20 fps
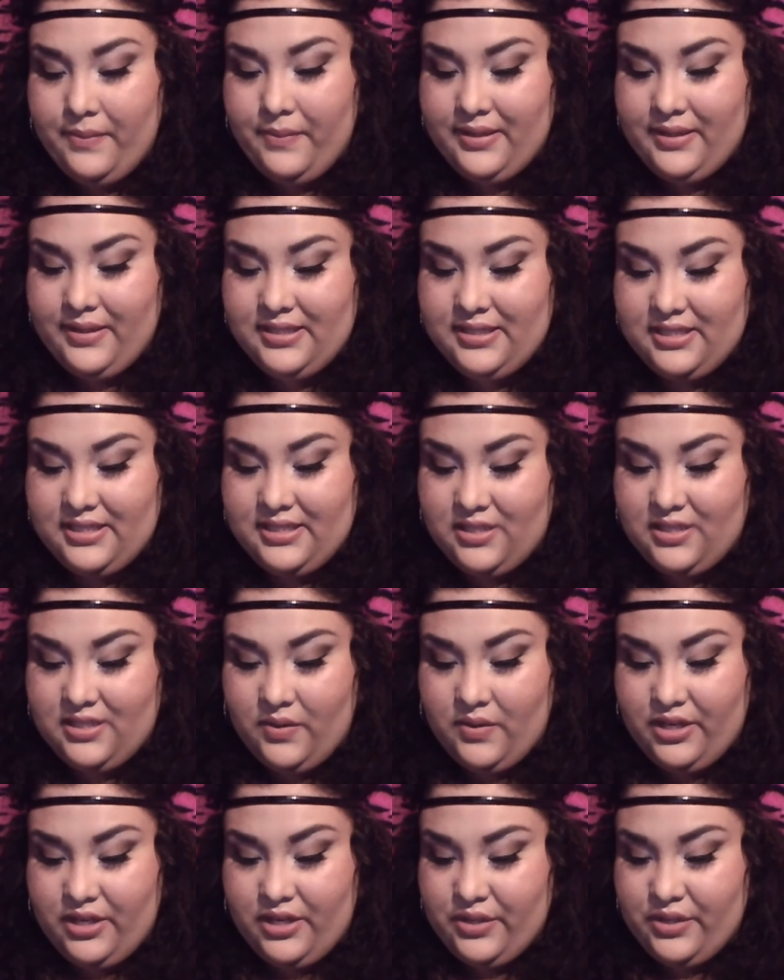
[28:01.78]
but it's
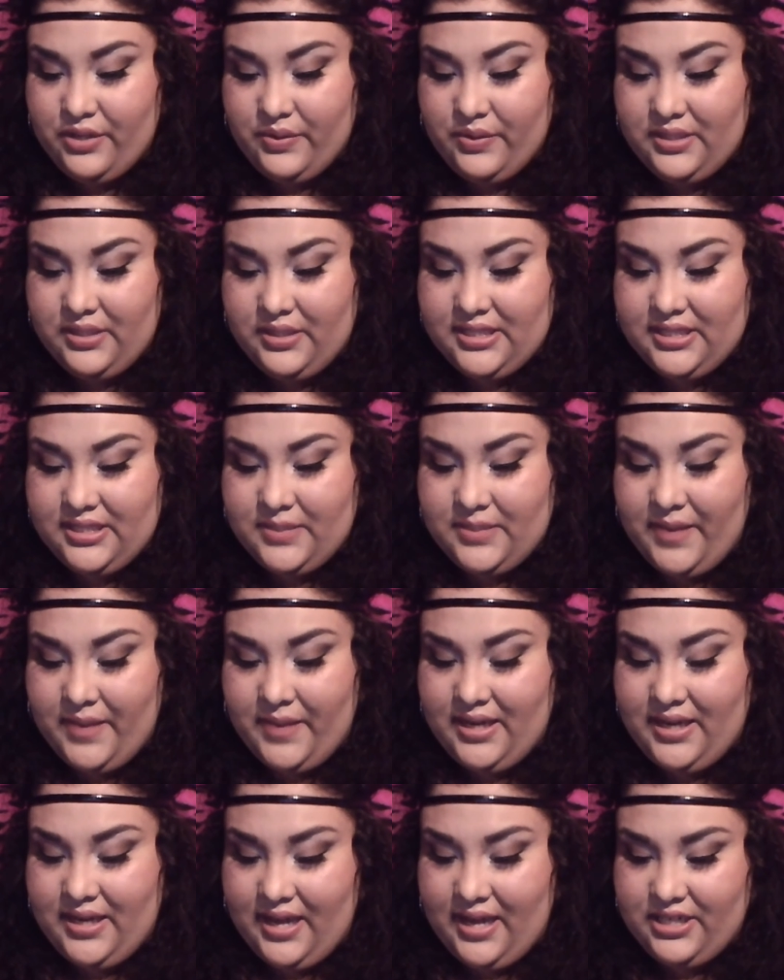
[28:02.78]
so cute, is a
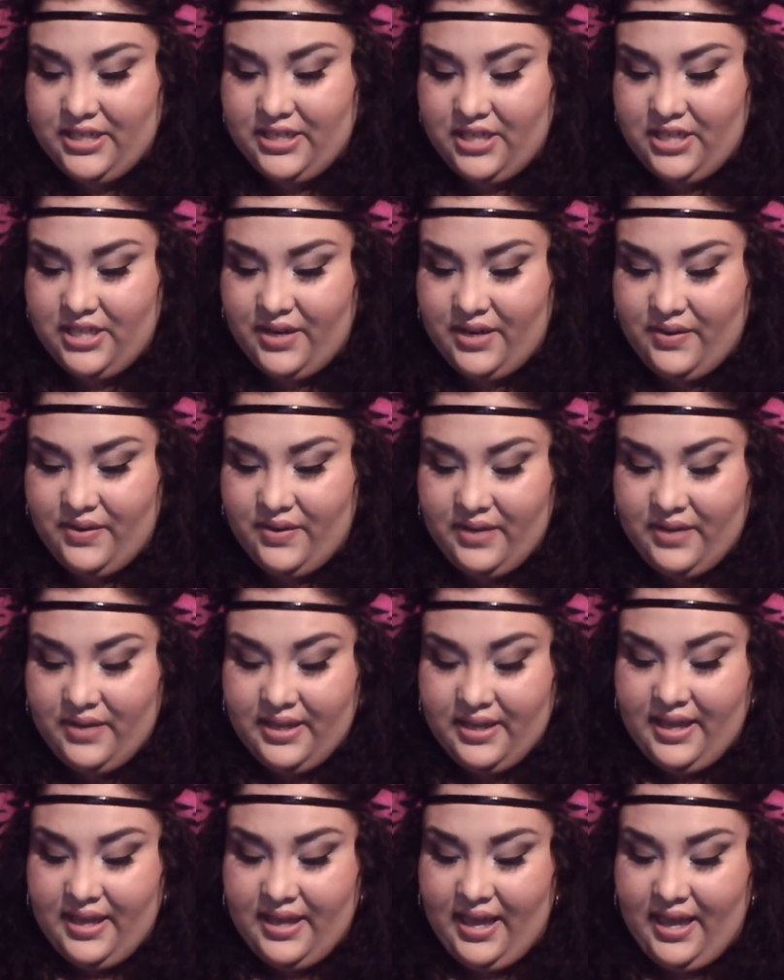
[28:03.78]
baked eyeshadow.
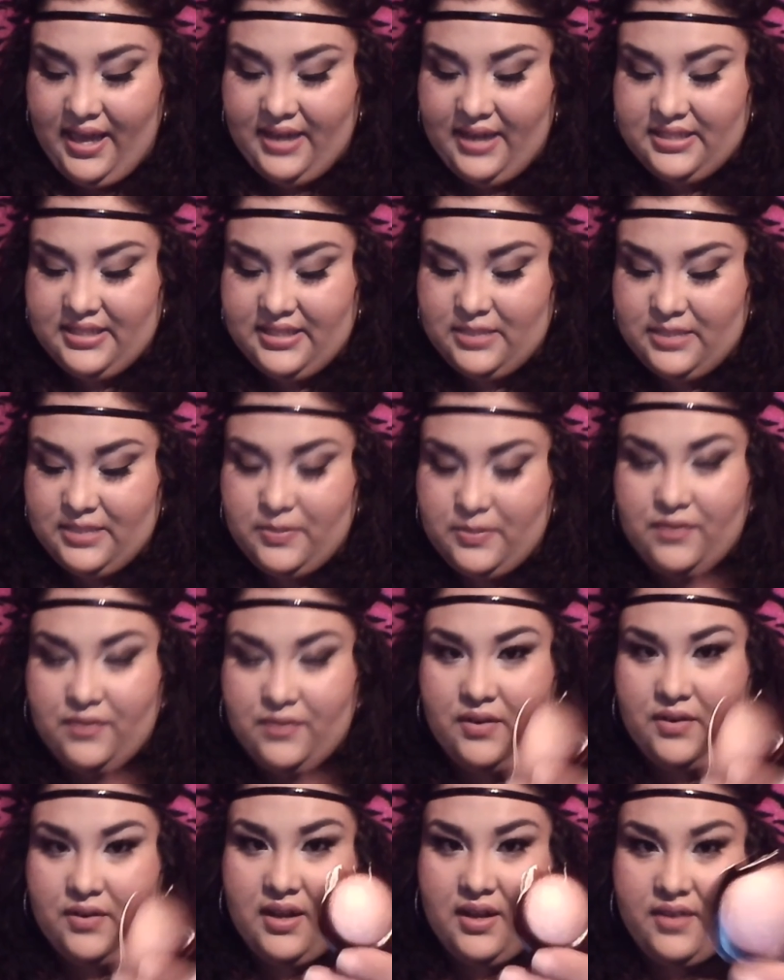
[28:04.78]
And it's this
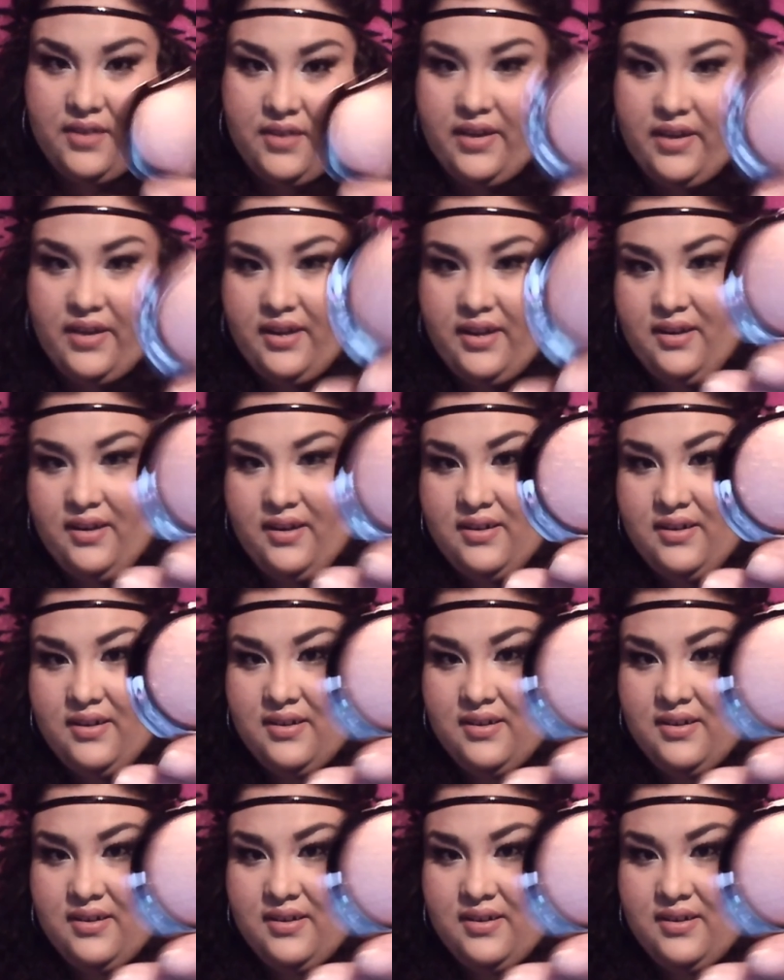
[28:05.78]
beautiful color right here.